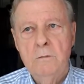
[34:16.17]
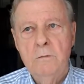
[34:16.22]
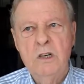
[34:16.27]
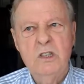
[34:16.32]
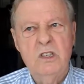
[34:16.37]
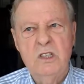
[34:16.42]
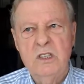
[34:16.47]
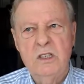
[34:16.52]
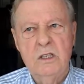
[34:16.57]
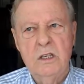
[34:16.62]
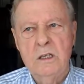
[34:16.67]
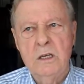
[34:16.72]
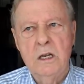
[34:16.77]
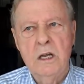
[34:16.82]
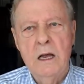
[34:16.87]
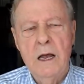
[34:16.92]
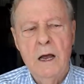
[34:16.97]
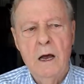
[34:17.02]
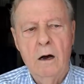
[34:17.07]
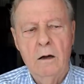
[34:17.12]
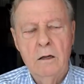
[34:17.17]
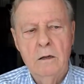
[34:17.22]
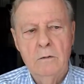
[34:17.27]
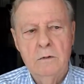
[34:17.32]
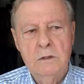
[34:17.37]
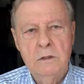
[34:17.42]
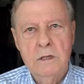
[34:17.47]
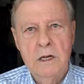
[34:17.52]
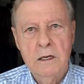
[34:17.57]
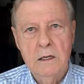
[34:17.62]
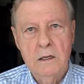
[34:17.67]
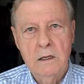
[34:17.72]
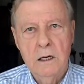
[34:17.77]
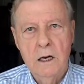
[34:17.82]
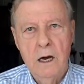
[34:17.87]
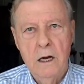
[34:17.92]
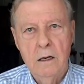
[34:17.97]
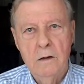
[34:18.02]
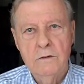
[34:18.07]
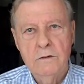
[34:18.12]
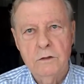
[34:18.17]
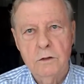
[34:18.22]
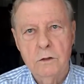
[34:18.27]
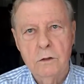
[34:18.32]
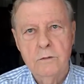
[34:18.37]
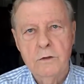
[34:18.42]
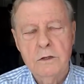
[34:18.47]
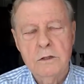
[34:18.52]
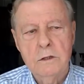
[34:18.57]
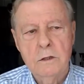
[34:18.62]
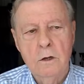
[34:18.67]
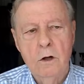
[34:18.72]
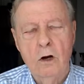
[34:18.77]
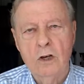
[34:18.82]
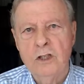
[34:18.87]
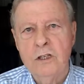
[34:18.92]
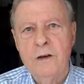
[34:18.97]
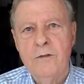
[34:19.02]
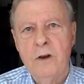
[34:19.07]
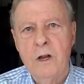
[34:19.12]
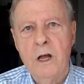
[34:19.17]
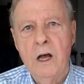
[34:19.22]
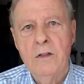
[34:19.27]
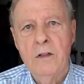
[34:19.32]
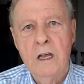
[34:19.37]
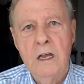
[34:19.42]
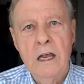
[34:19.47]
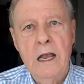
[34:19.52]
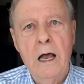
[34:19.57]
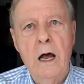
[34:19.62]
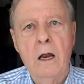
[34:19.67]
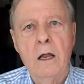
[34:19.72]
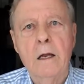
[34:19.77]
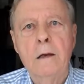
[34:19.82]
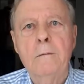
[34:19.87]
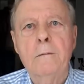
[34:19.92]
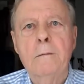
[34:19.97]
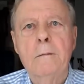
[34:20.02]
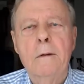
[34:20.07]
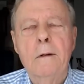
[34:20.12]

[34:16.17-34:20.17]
Missions didn't count. It was that kind of service. Longevity, I think, counted.